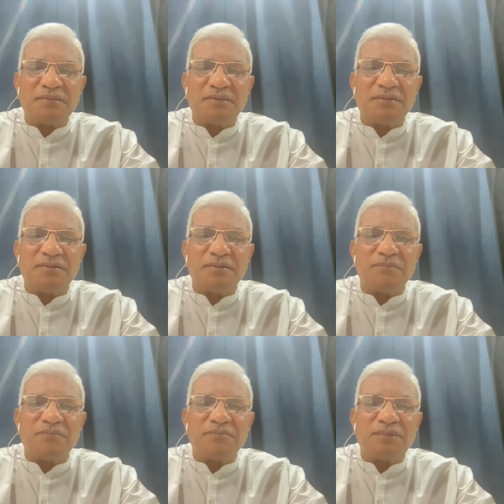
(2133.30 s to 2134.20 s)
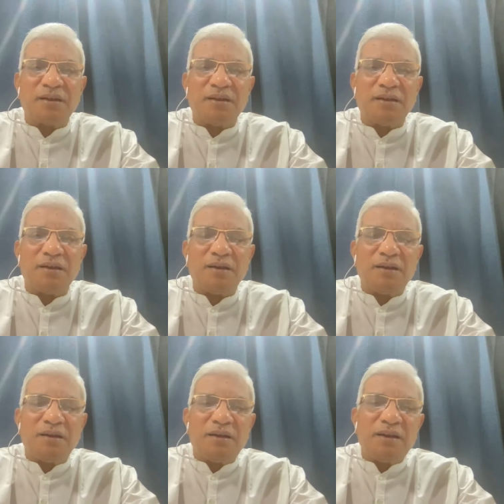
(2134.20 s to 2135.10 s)
you know,
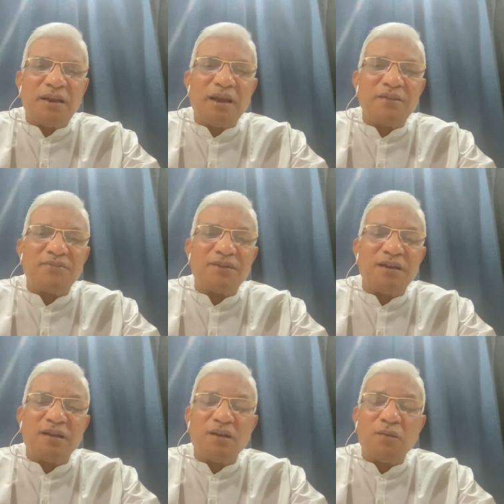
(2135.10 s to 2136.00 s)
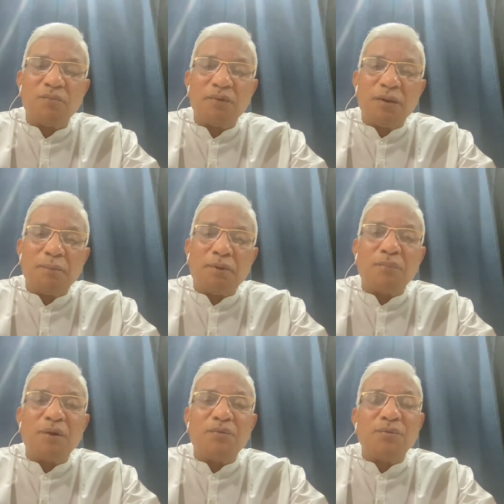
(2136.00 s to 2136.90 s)
he has the
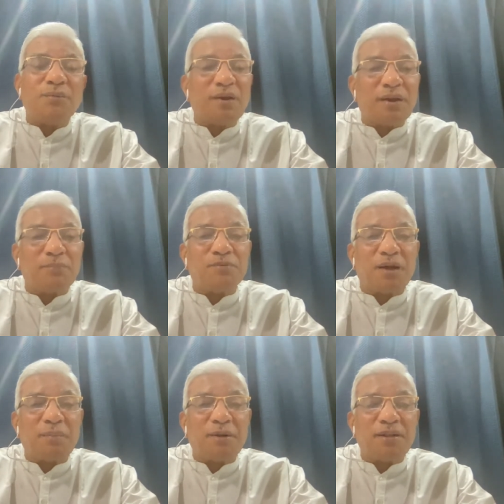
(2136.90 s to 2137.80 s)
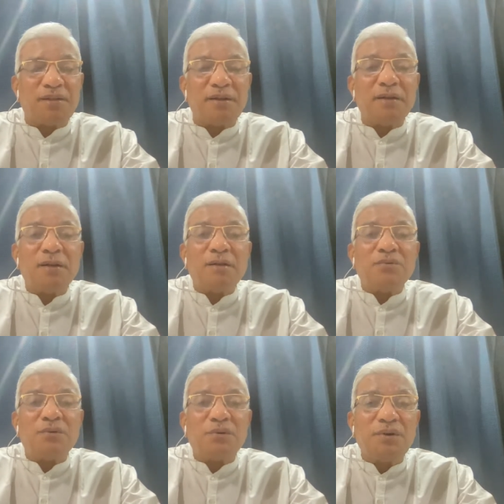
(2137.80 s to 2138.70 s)
power to absorb anything.
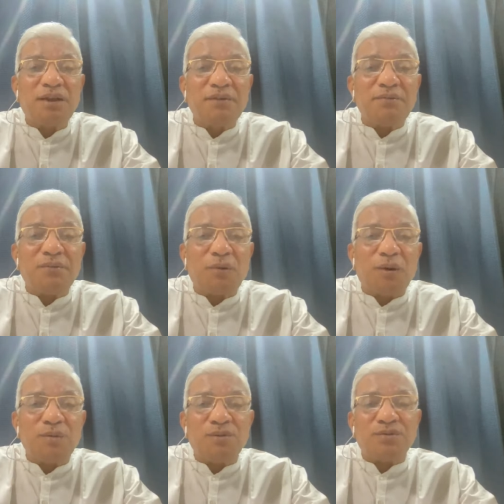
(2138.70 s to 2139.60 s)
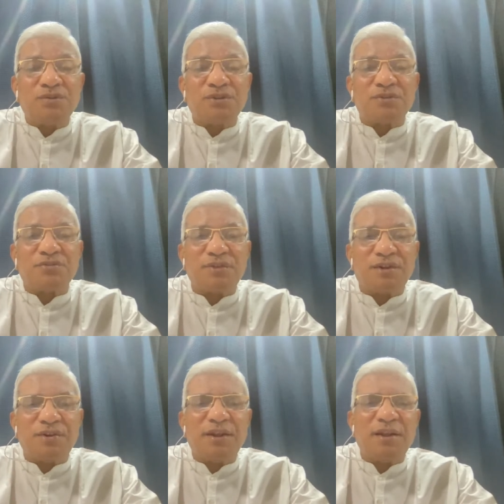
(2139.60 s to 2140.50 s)
So give all those things, the
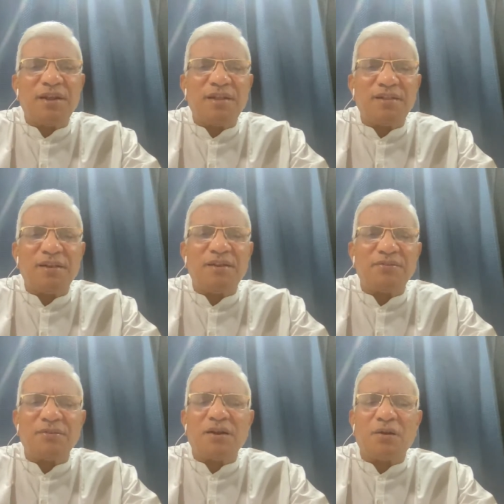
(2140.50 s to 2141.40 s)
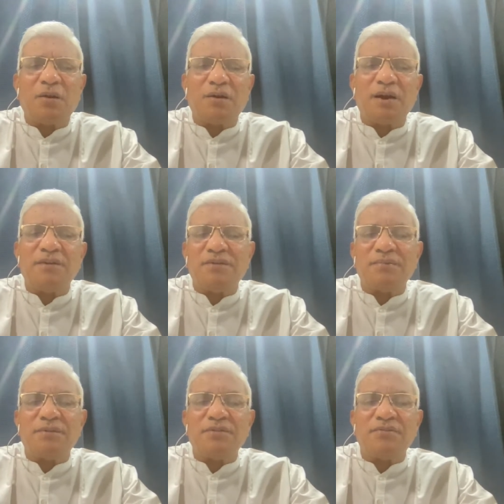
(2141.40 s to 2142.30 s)
training, this, that, all kinds
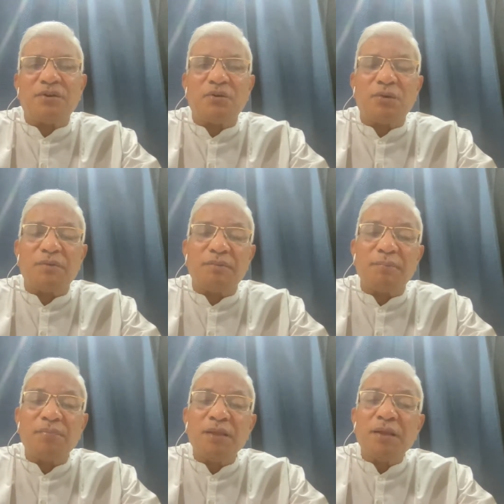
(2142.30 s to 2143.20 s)
of things that you give him,